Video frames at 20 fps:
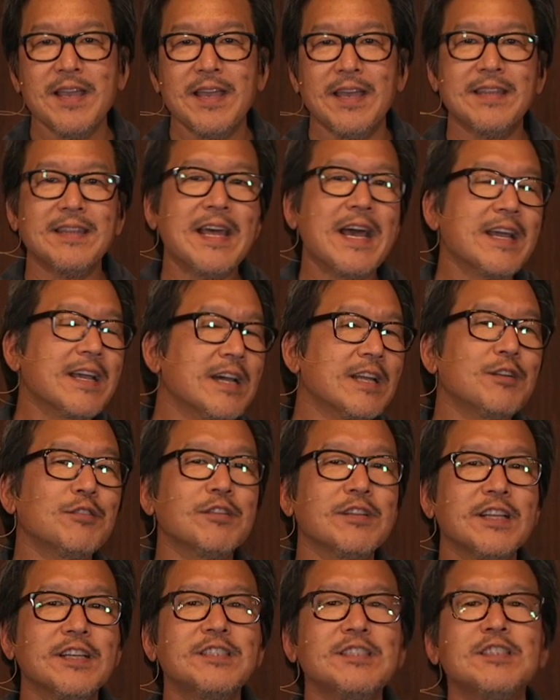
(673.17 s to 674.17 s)
And that kind of
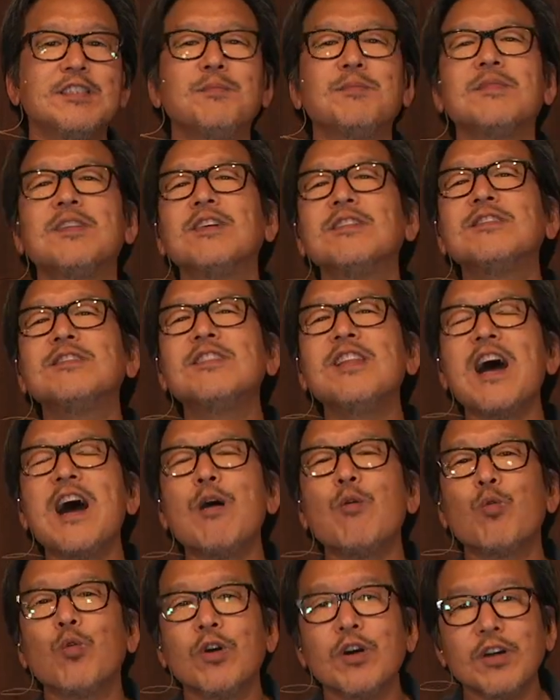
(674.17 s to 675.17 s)
relationship does
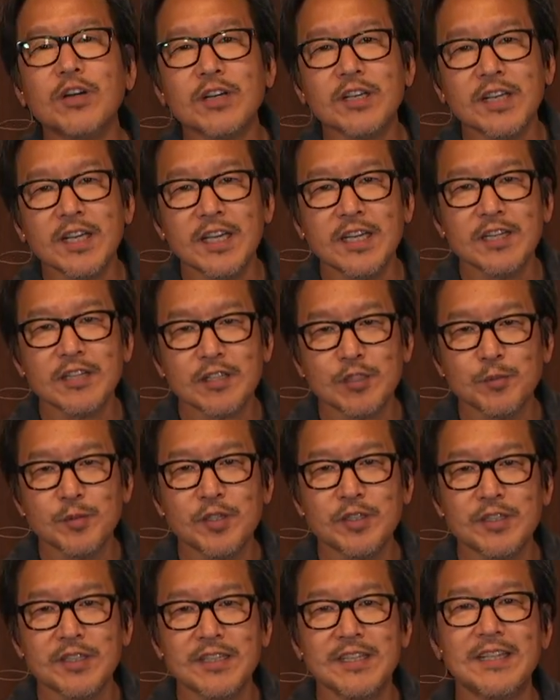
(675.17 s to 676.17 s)
not work in a
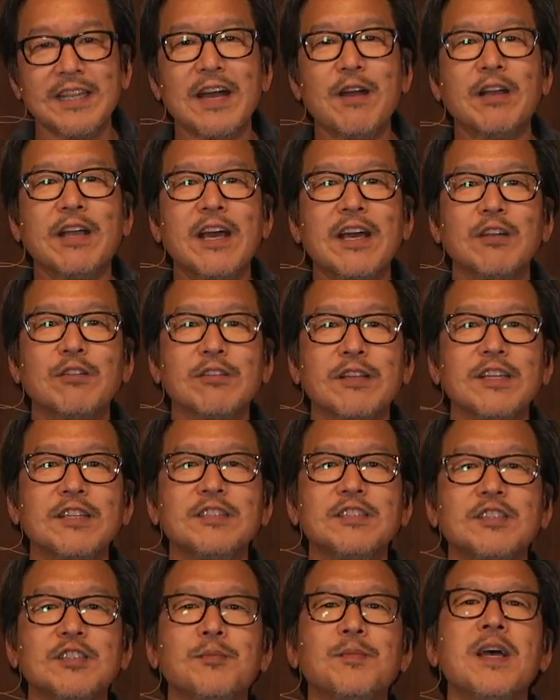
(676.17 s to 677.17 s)
community. That kind of
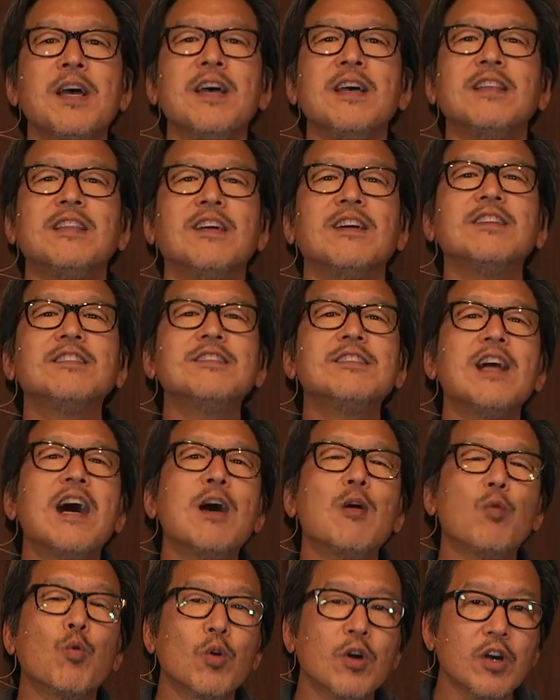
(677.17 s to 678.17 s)
relationship does
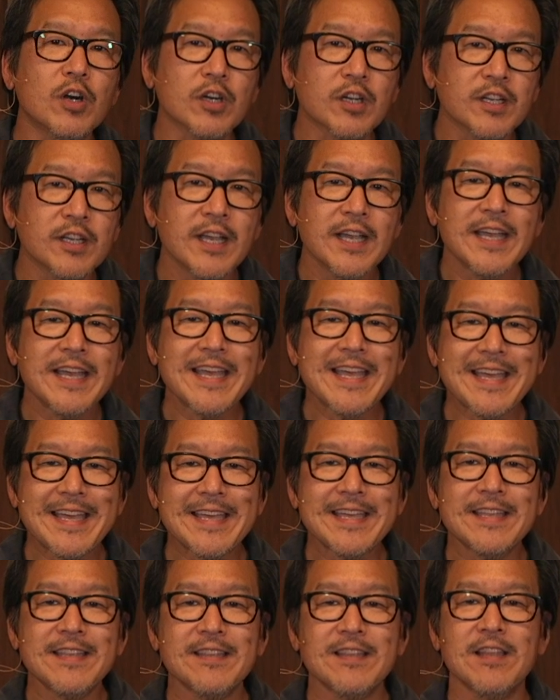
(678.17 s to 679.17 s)
not work
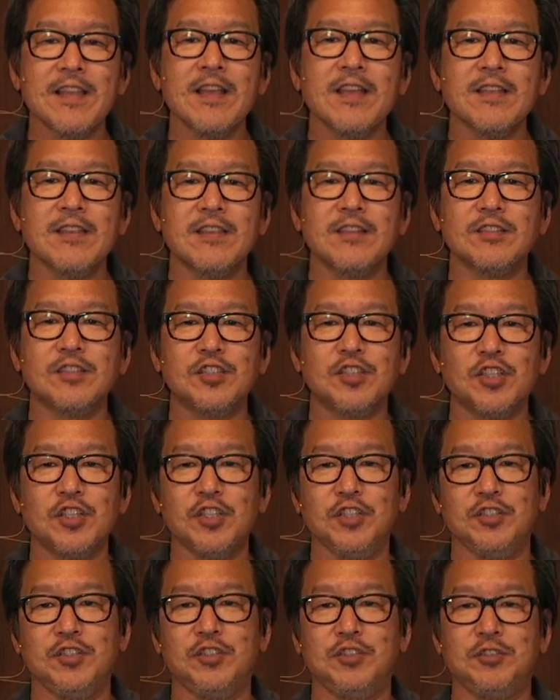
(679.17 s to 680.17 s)
in the
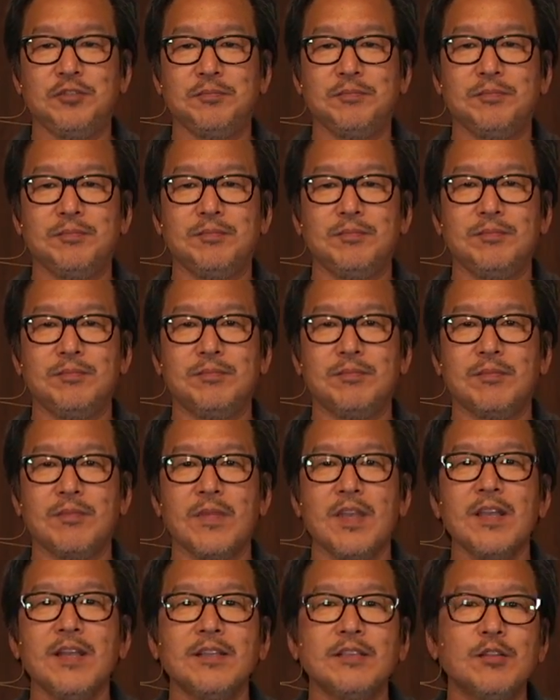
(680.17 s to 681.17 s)
church.
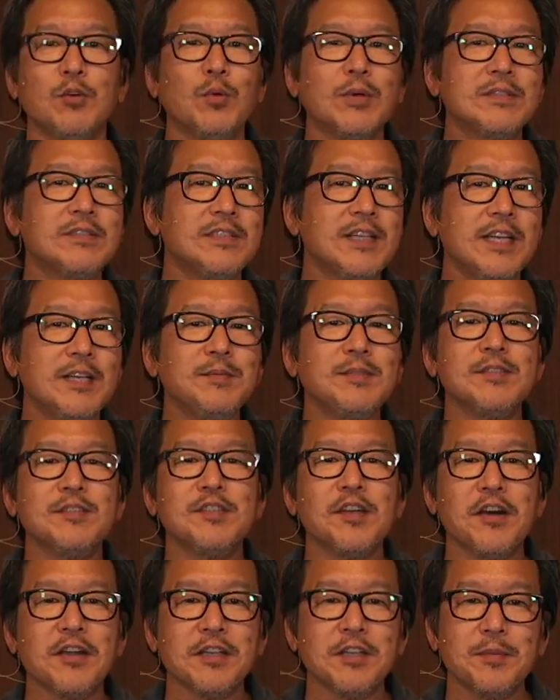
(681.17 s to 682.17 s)
So what James is
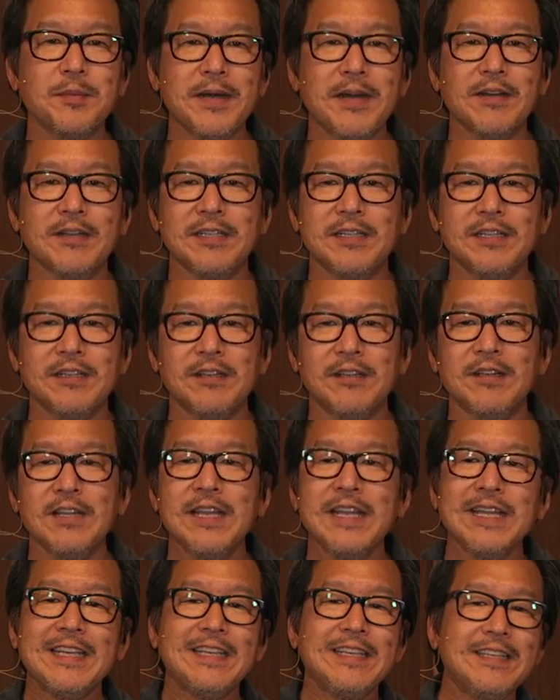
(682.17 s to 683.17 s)
talking about here,
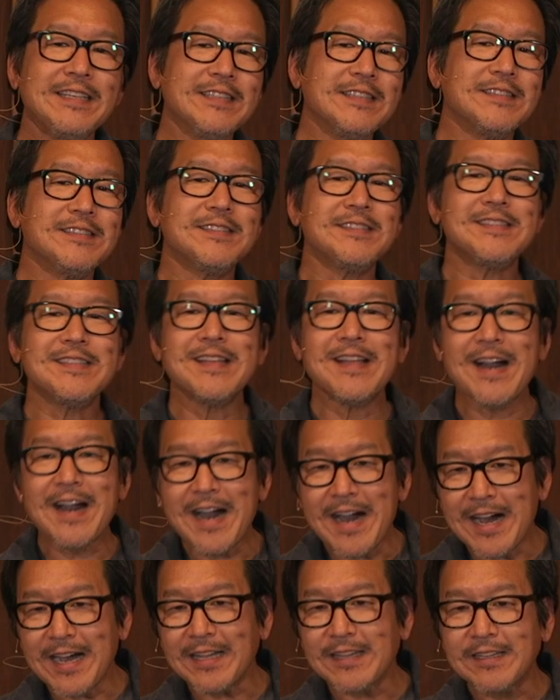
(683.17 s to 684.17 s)
he is
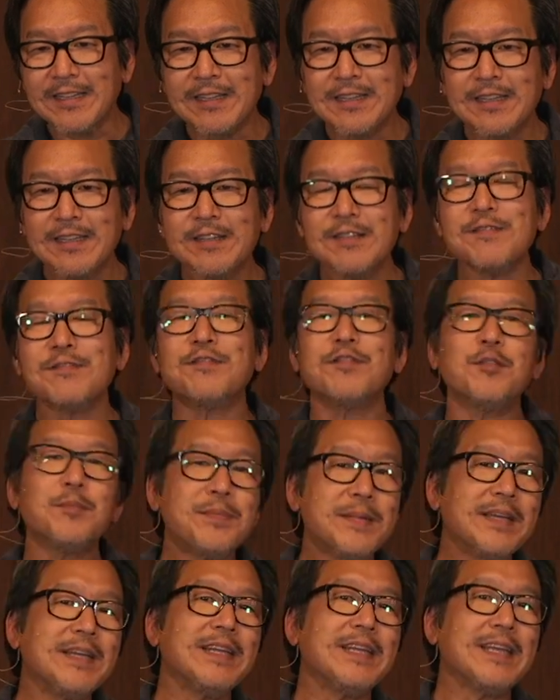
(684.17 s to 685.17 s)
not
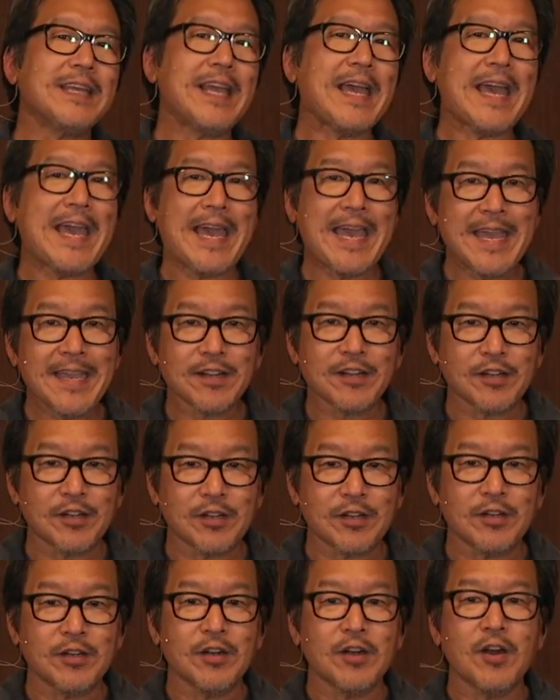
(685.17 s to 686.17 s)
forbidding
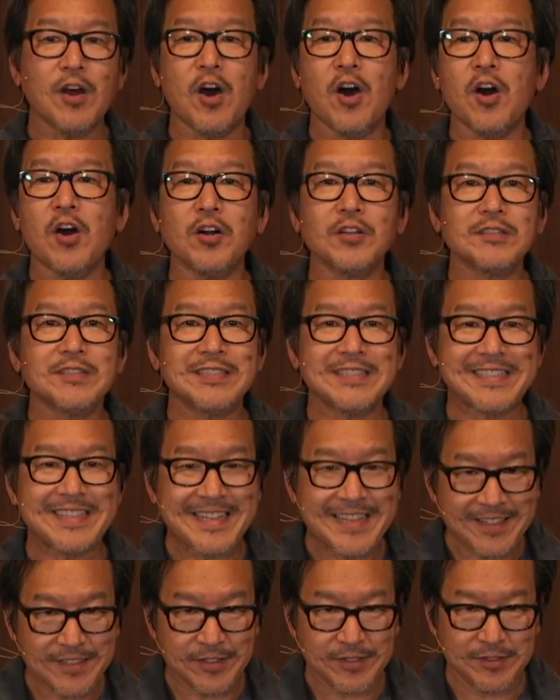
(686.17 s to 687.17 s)
anger
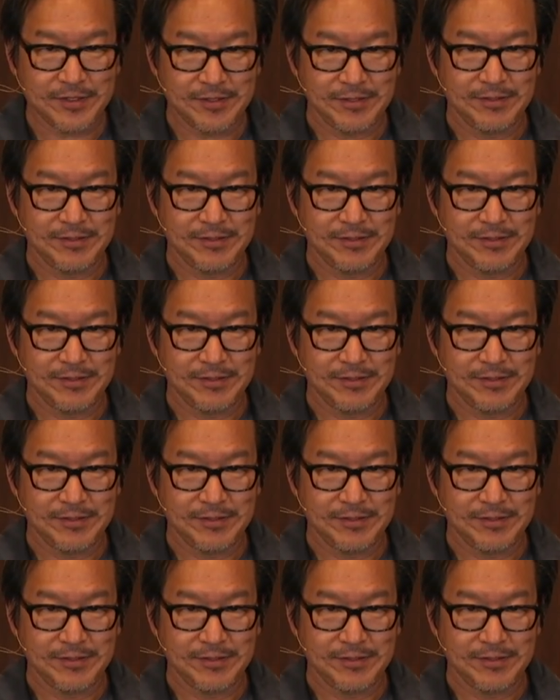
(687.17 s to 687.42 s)
altogether.